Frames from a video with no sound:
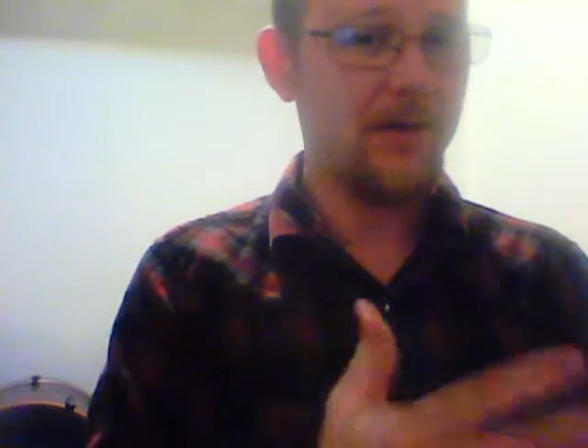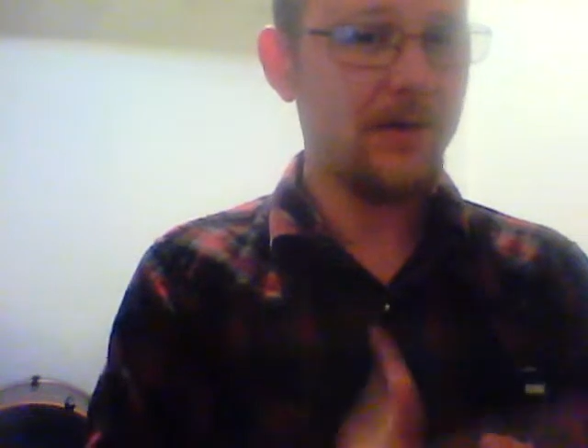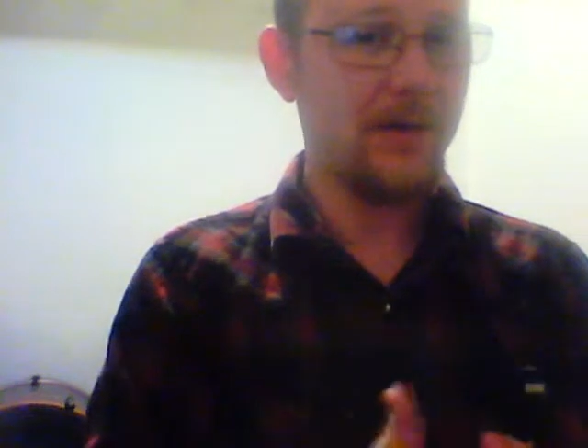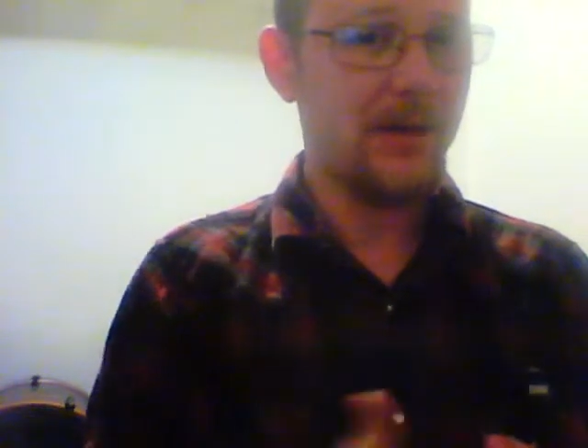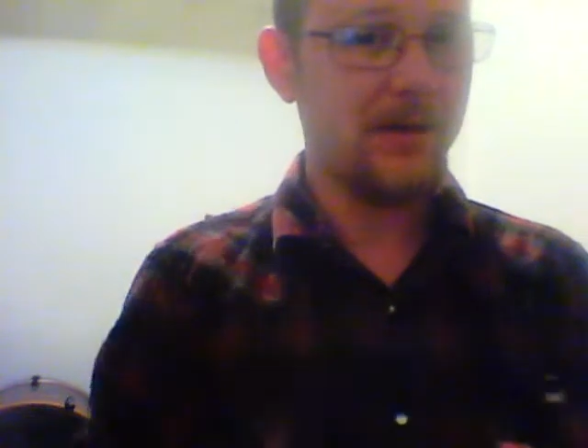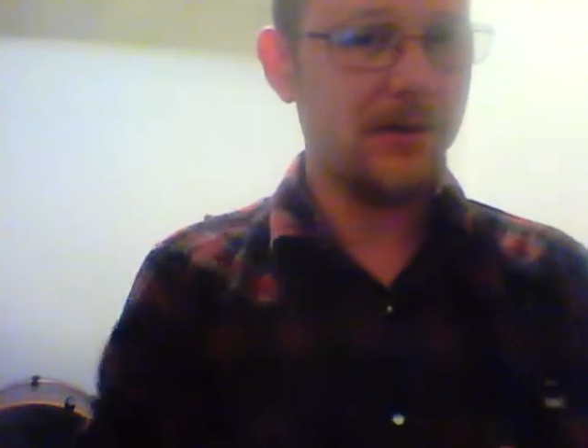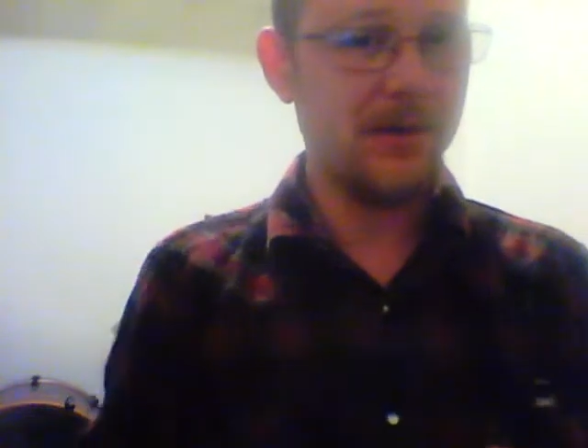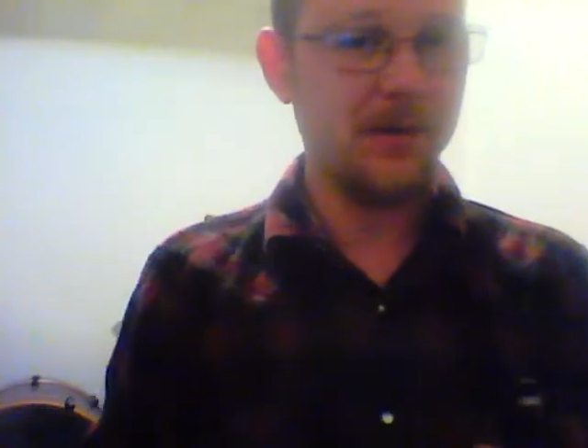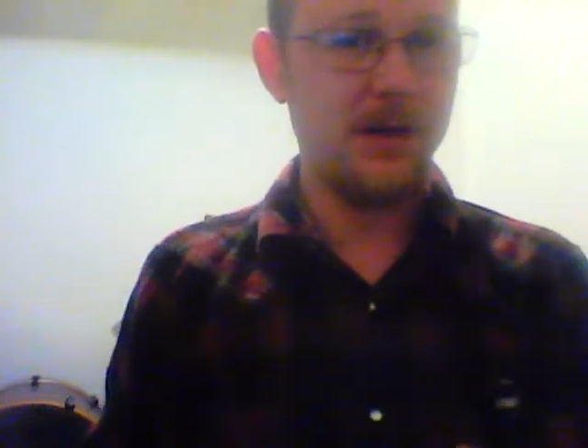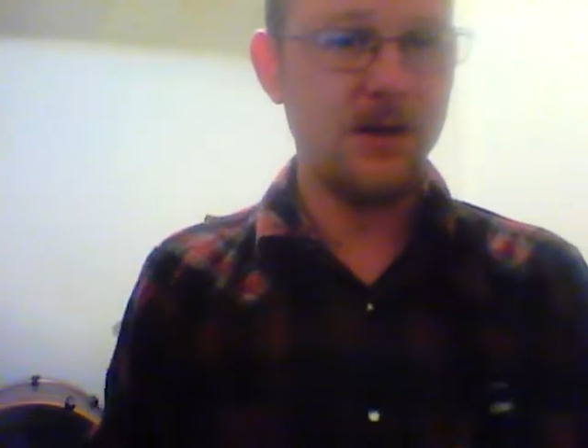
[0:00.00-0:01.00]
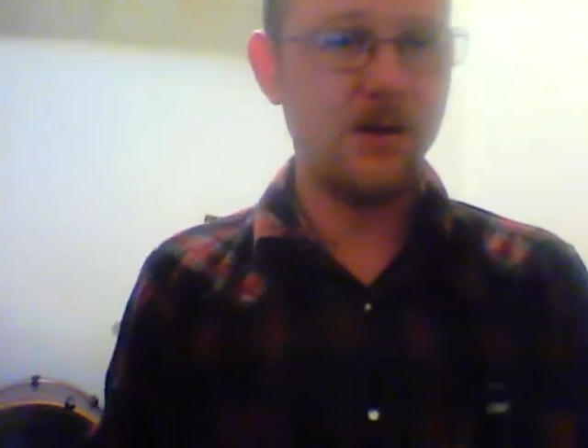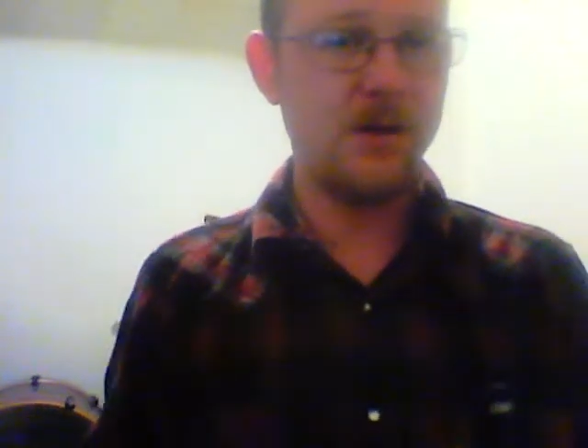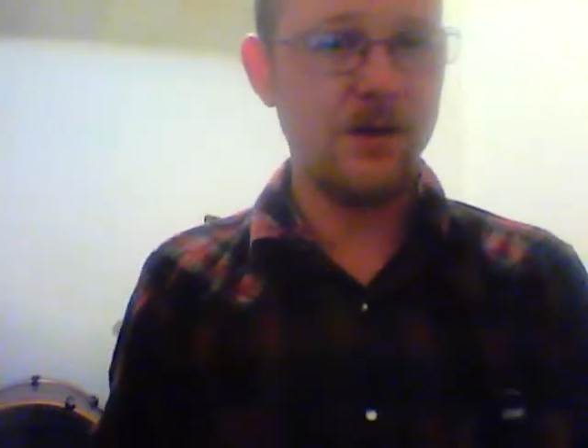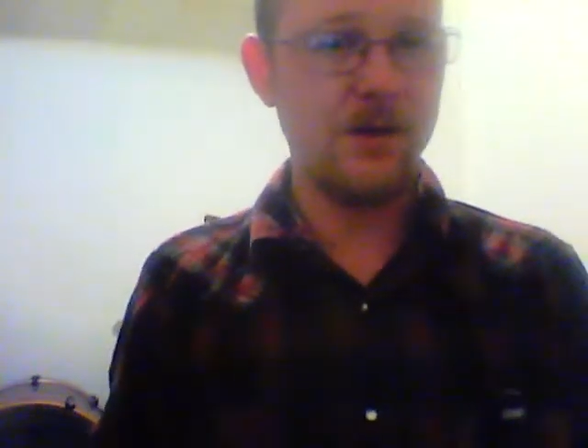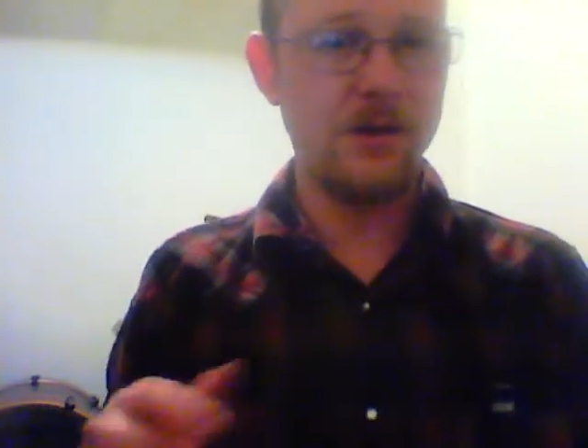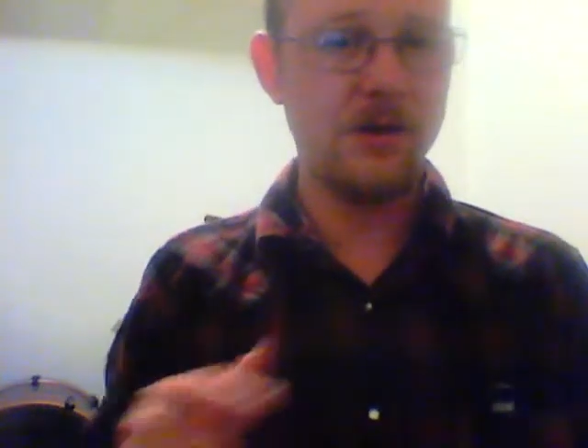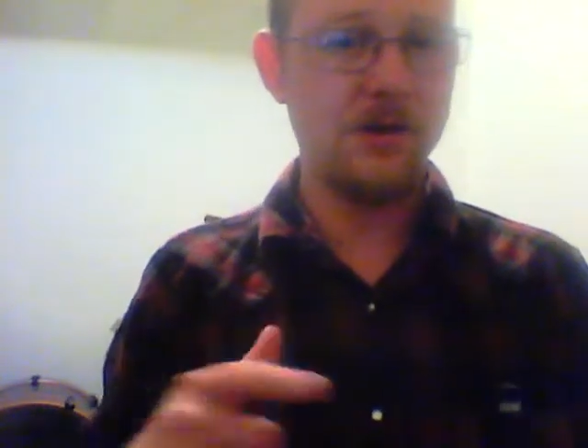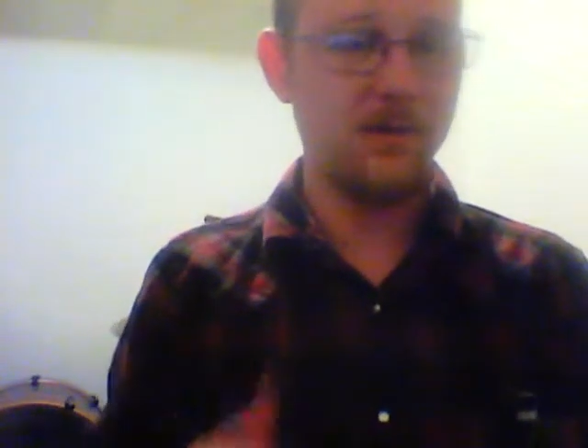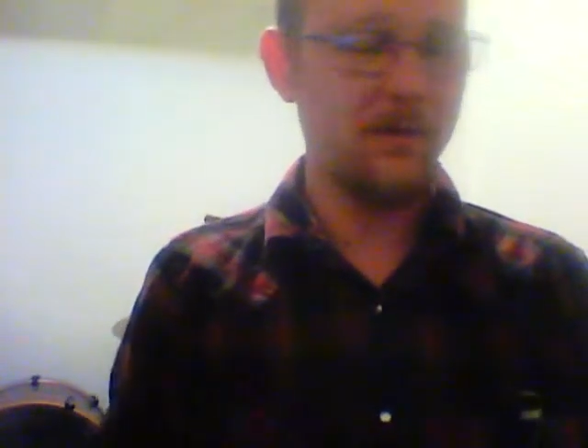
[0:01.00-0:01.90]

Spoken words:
lagers around, and they could have